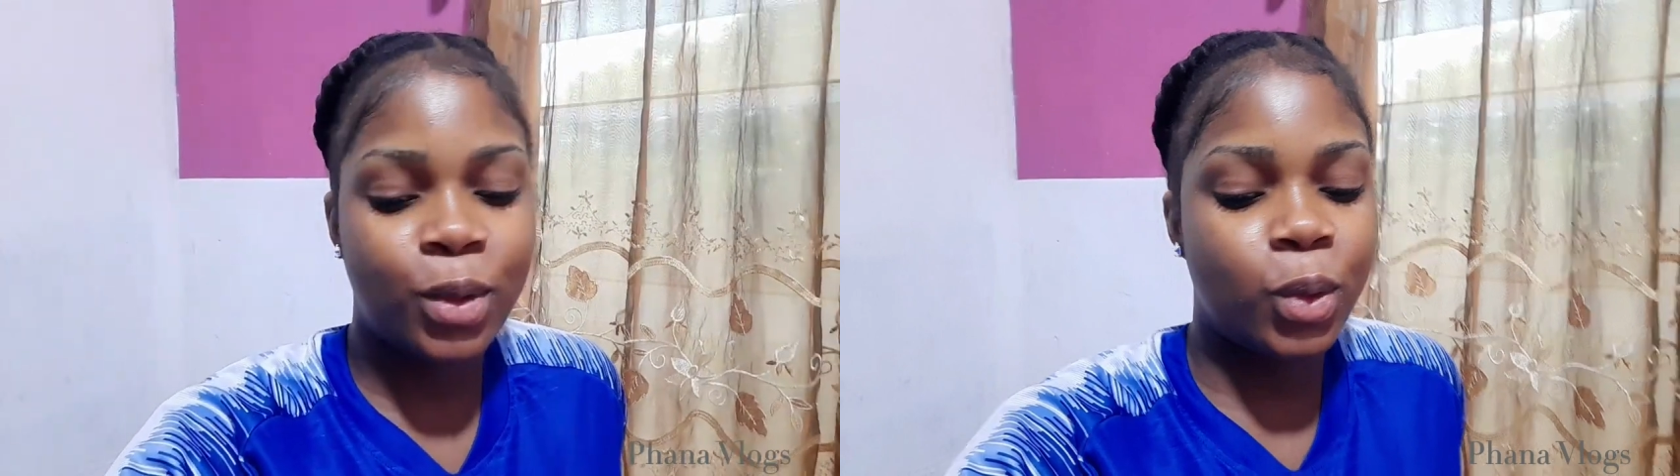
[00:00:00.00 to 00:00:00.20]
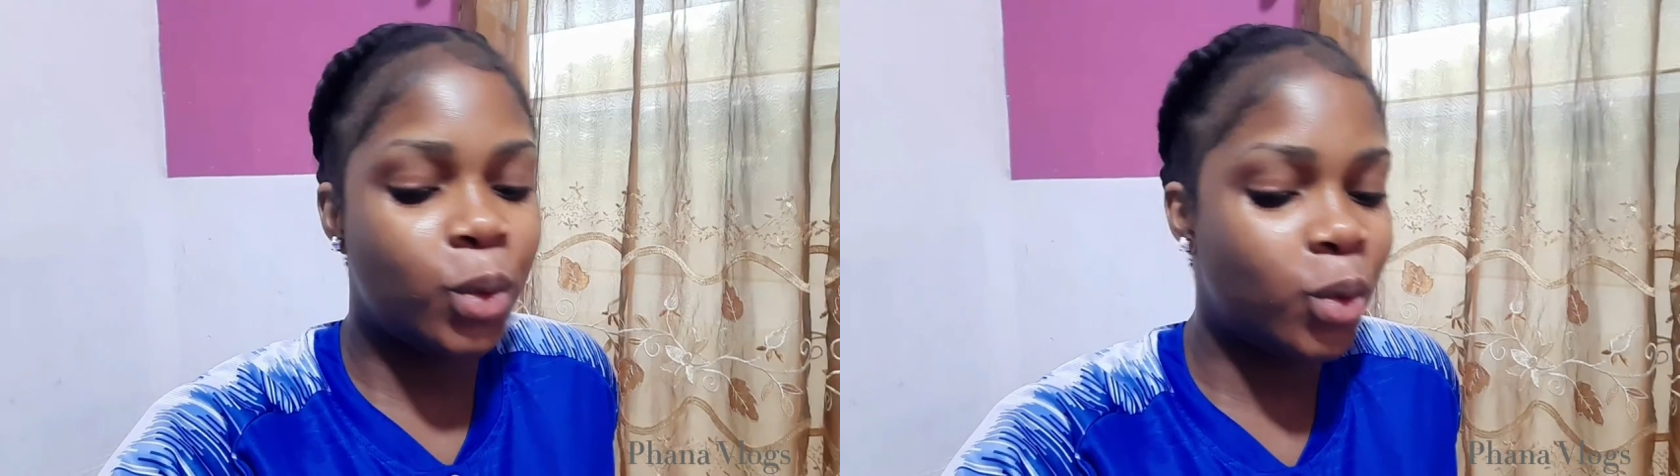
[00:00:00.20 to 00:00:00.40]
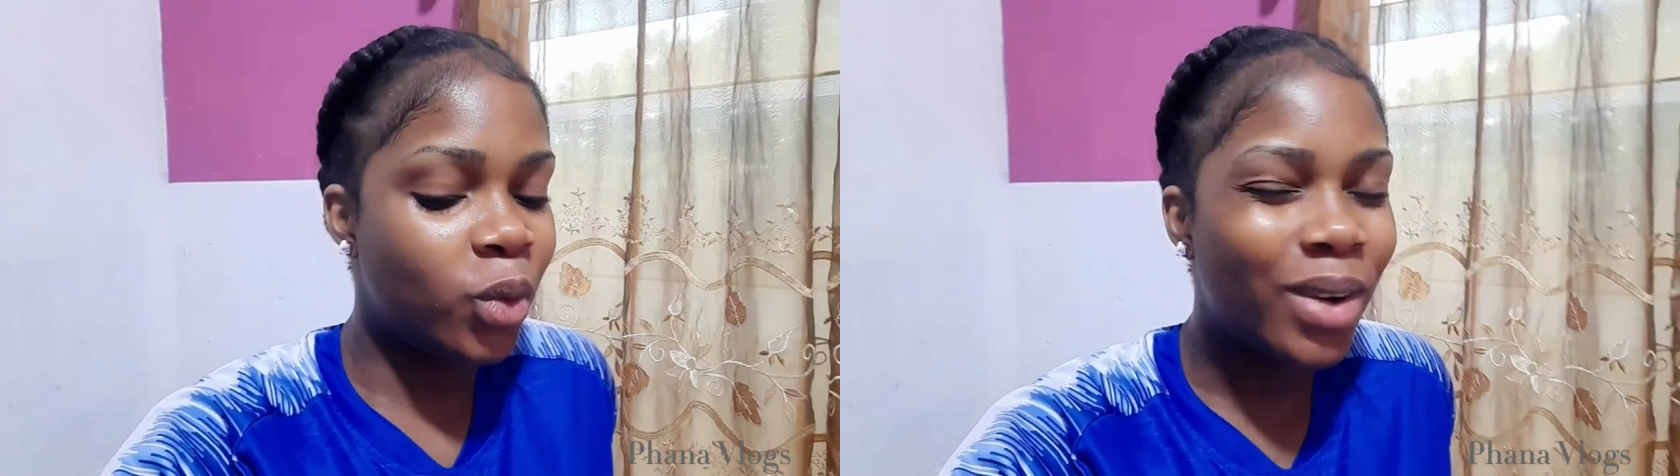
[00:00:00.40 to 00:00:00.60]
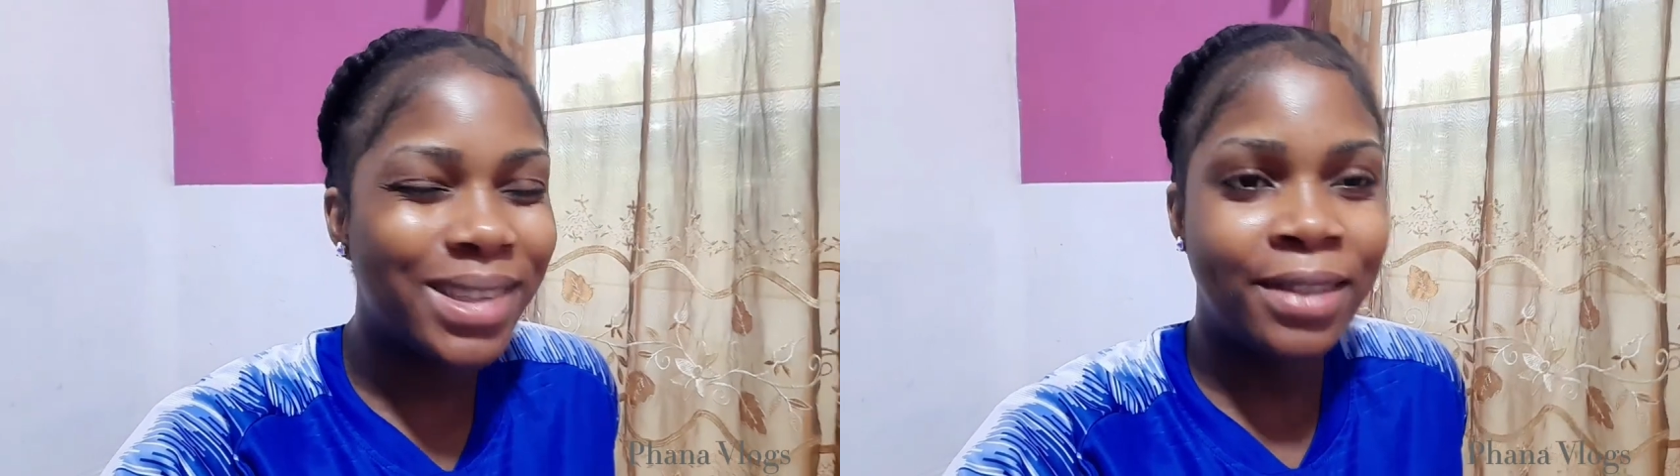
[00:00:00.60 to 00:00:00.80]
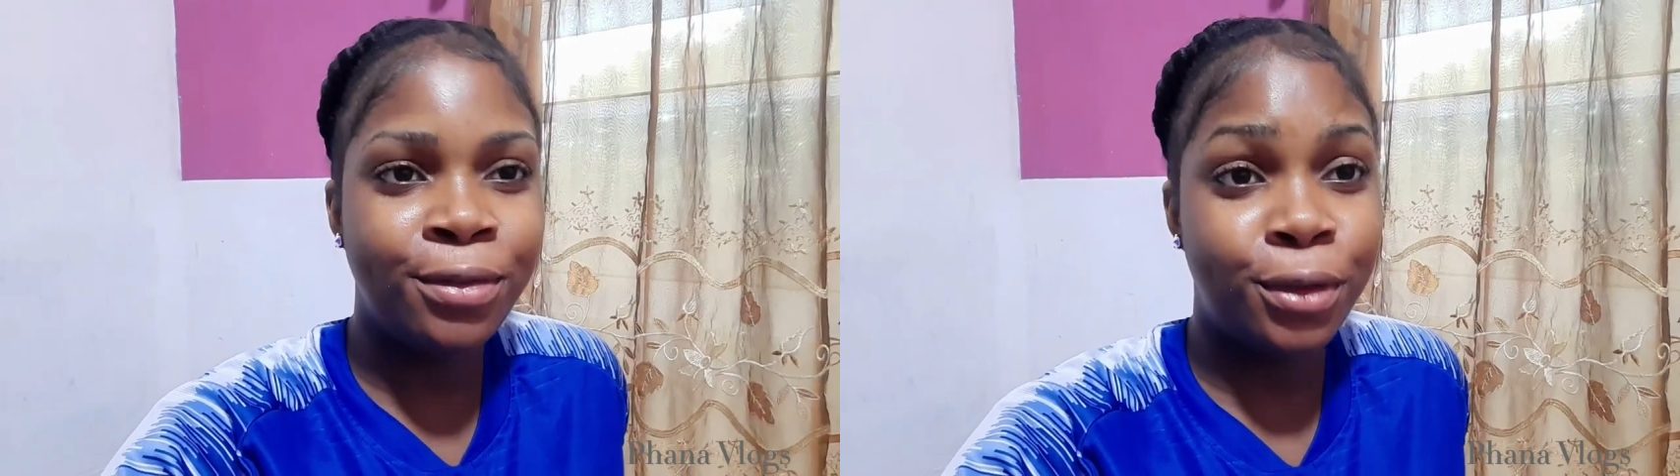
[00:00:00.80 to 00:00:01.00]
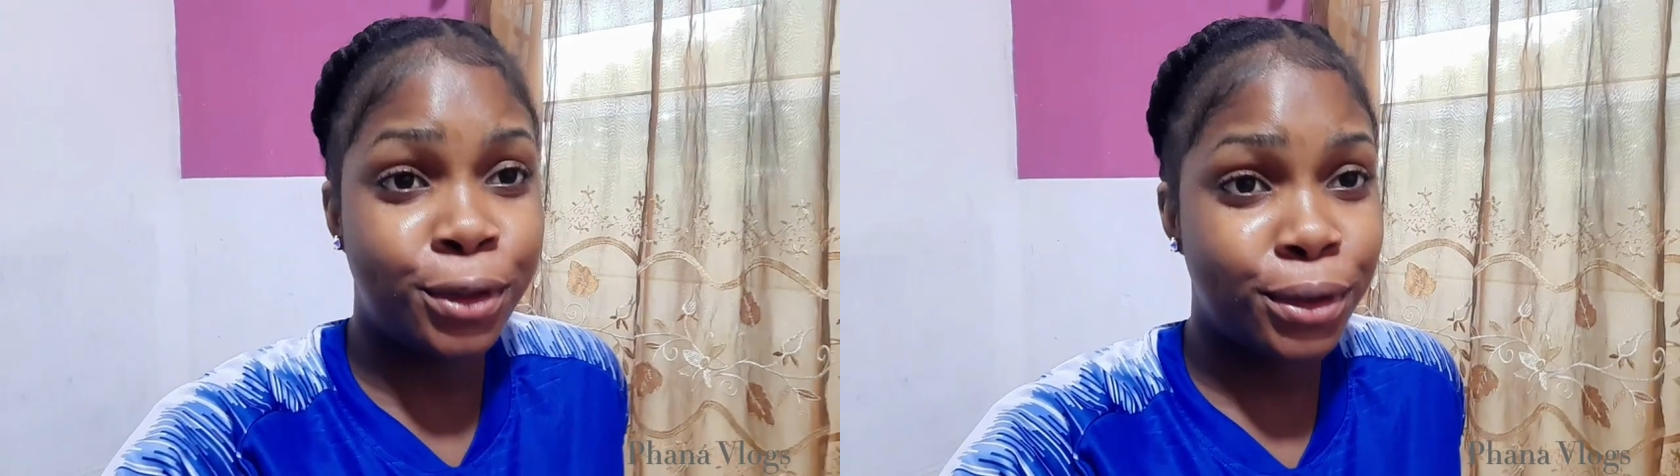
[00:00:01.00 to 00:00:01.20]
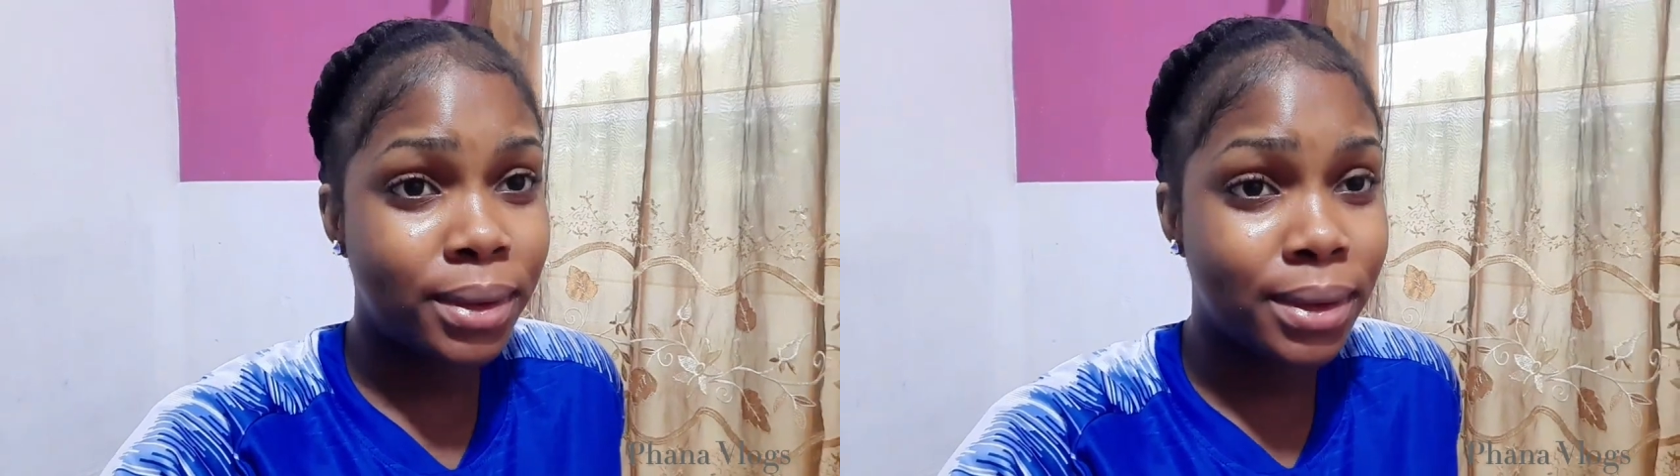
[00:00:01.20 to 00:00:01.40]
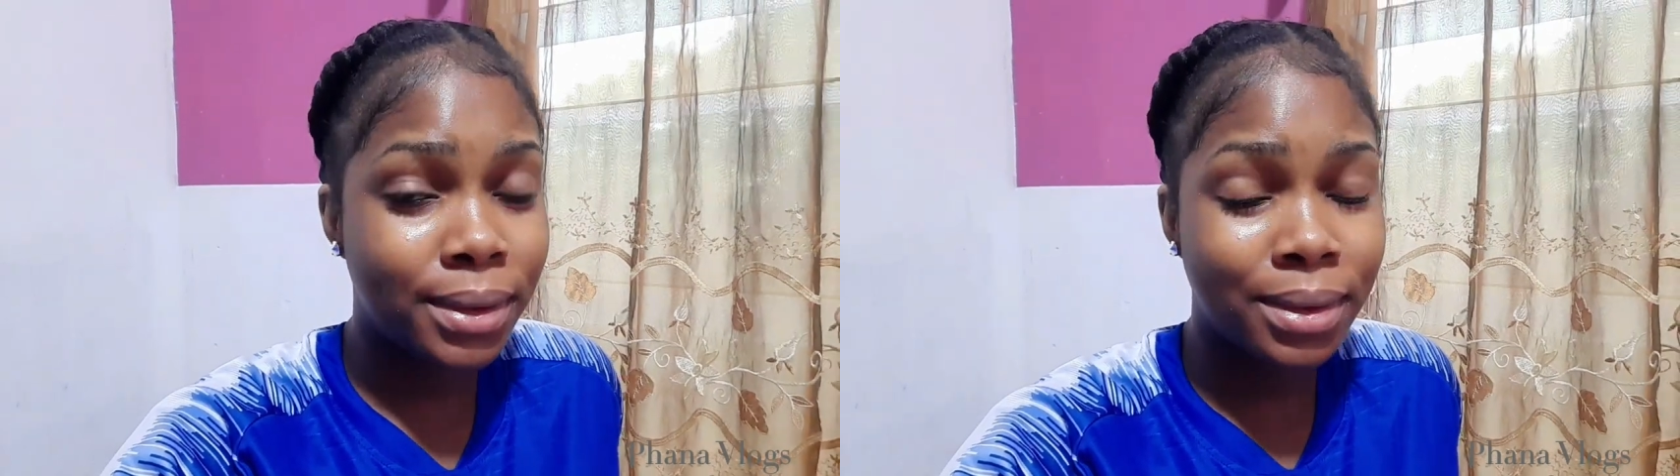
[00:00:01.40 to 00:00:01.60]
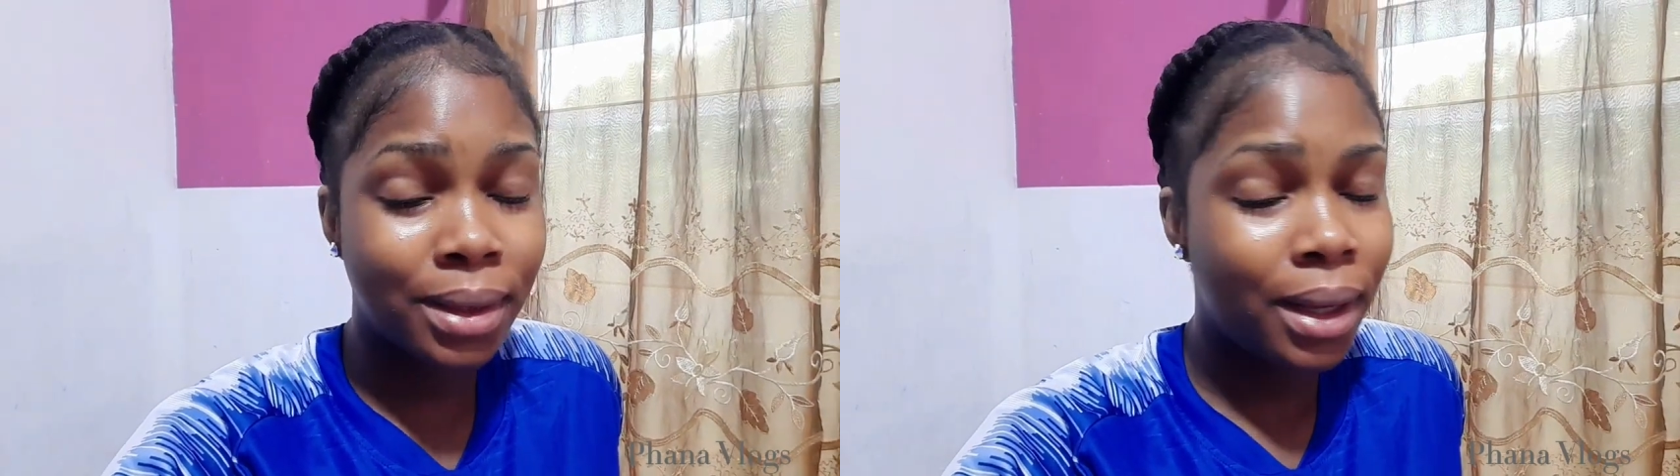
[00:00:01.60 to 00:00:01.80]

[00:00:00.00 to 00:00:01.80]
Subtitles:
to defrost.